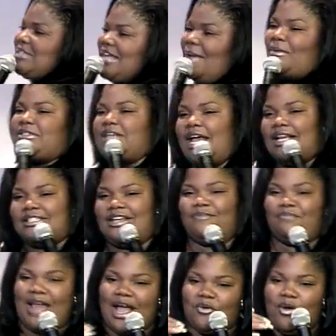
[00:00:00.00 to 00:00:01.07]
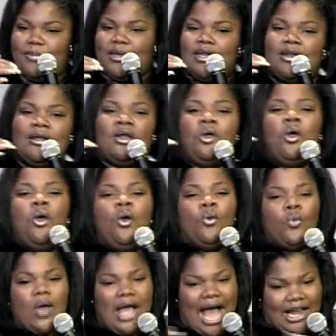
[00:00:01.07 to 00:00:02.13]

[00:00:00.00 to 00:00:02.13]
But see, I'm going to tell you something, black women. We